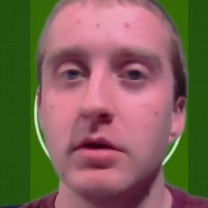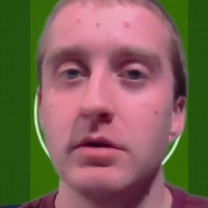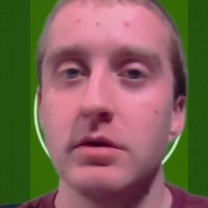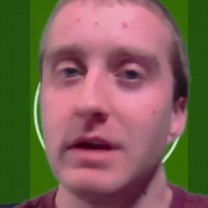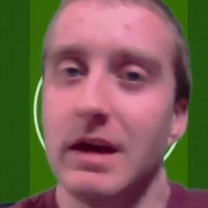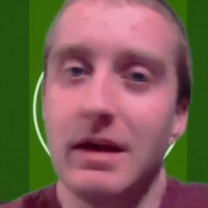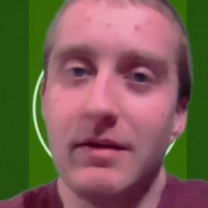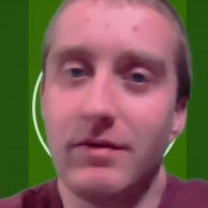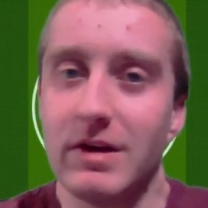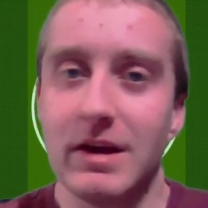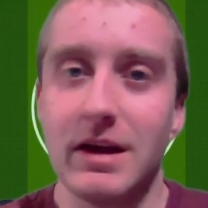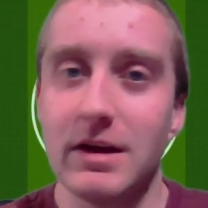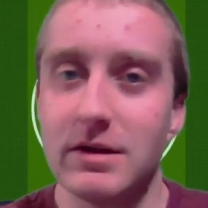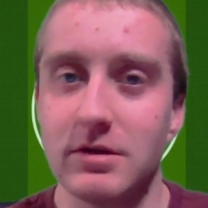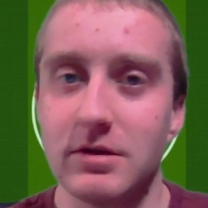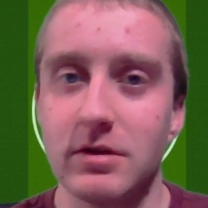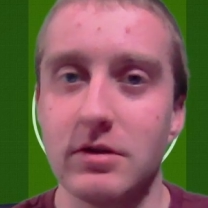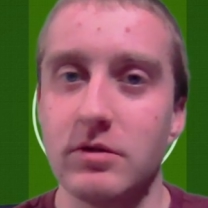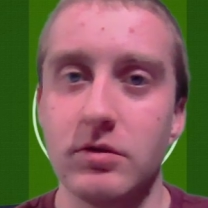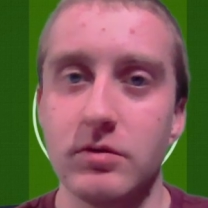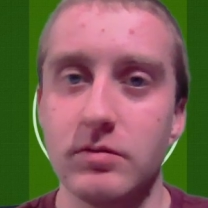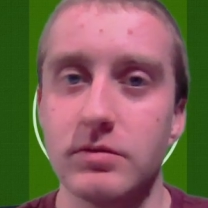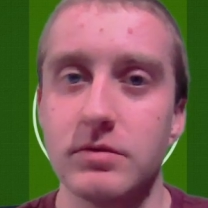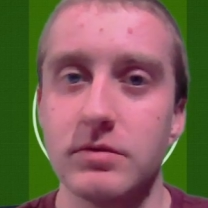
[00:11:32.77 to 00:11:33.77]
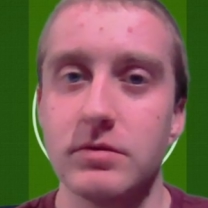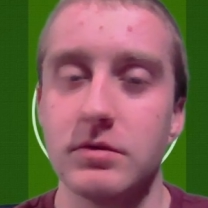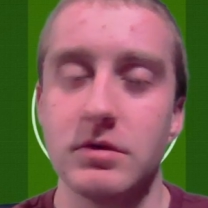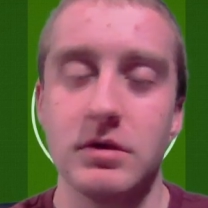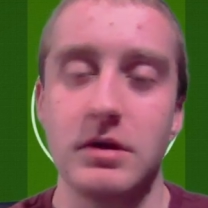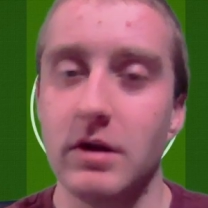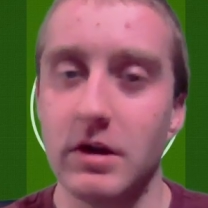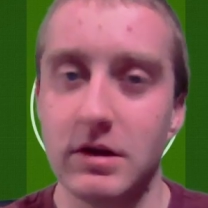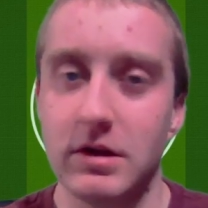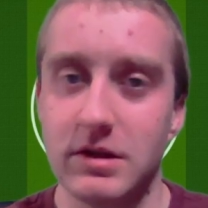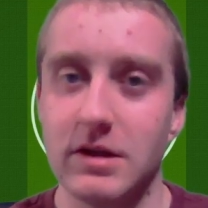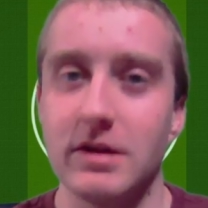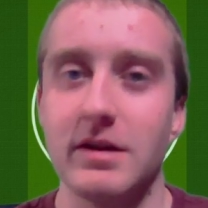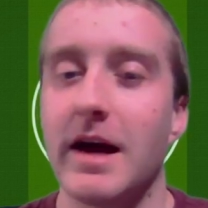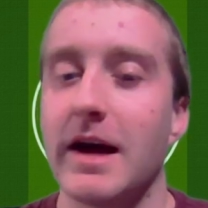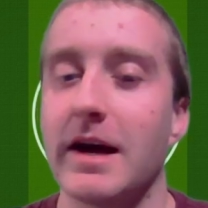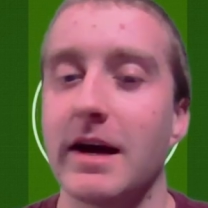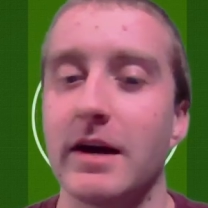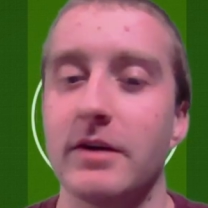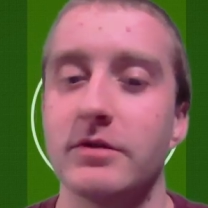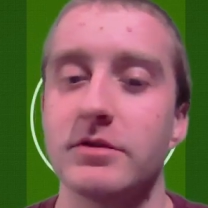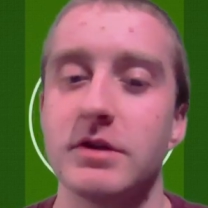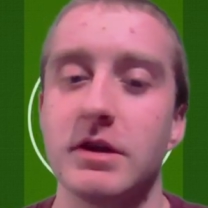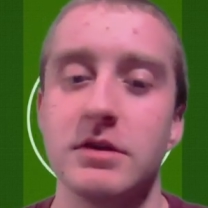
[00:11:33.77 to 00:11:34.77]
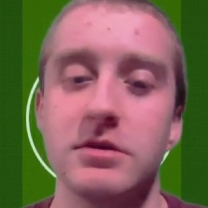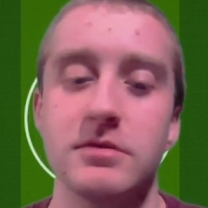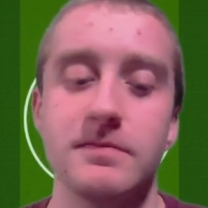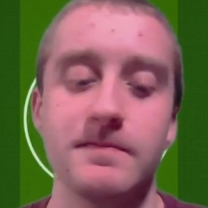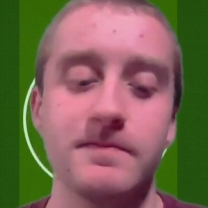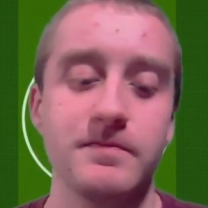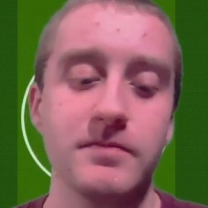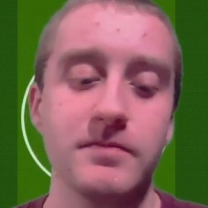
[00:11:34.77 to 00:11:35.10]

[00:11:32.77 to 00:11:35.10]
to even get to the group to get to the knockout stage.